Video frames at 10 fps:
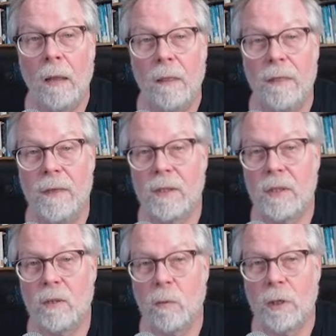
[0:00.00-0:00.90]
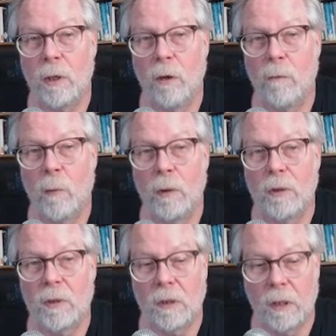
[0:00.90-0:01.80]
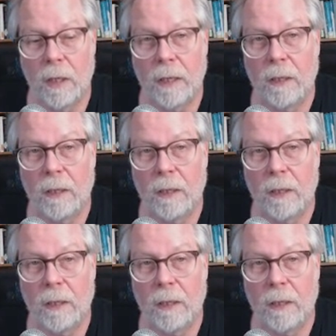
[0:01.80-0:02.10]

This is what the overprints look like.